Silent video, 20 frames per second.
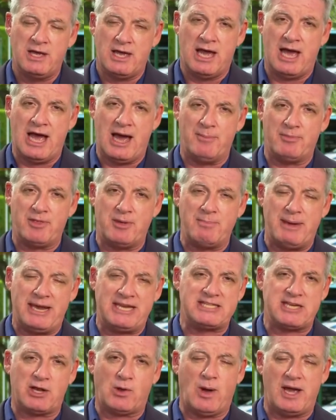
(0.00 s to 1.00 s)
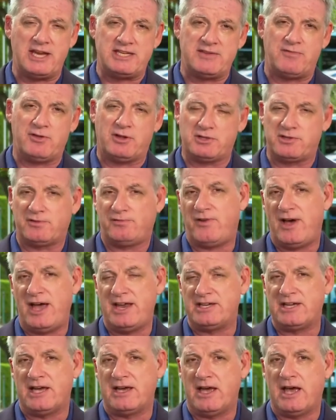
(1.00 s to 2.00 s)
that makes it quite difficult to
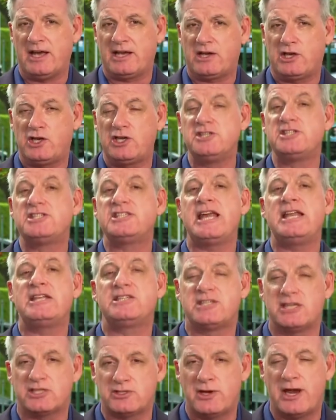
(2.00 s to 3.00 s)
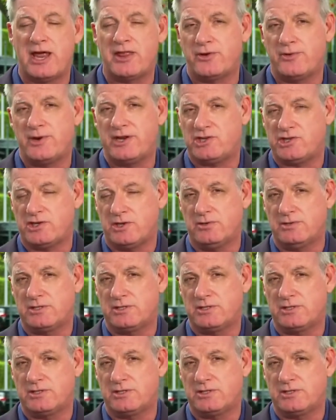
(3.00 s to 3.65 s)
find a consensus on other issues.